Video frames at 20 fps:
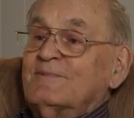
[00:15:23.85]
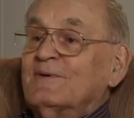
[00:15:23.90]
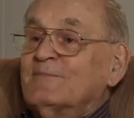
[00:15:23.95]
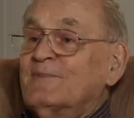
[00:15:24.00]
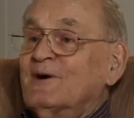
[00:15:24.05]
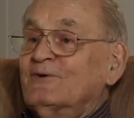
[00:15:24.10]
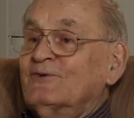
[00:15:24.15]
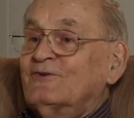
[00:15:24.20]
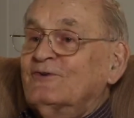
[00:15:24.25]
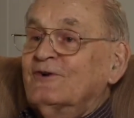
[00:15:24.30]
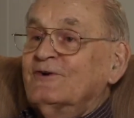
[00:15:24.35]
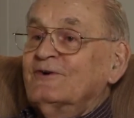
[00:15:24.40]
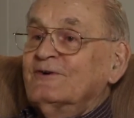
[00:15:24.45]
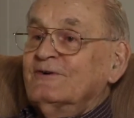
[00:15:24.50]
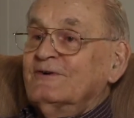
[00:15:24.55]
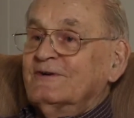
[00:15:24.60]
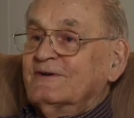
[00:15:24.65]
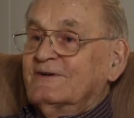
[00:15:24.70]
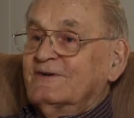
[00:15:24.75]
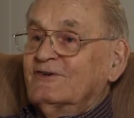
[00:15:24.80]
most
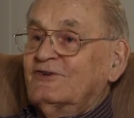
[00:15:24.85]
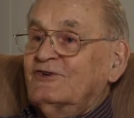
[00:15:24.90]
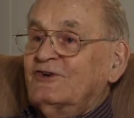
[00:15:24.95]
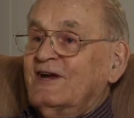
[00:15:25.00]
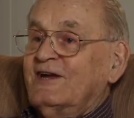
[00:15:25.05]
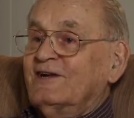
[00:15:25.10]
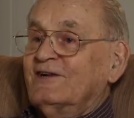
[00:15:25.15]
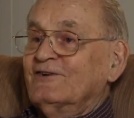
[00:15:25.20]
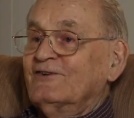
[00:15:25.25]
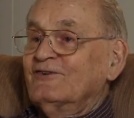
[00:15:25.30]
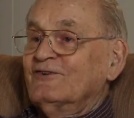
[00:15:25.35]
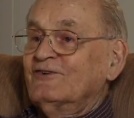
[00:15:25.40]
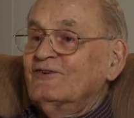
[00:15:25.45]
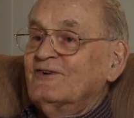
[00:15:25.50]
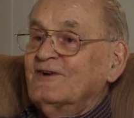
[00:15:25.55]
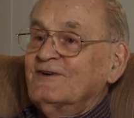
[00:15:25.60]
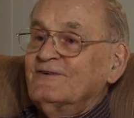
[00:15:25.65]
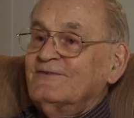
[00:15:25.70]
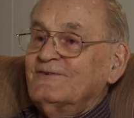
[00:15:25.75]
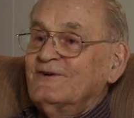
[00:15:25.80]
of the shingles and stuff,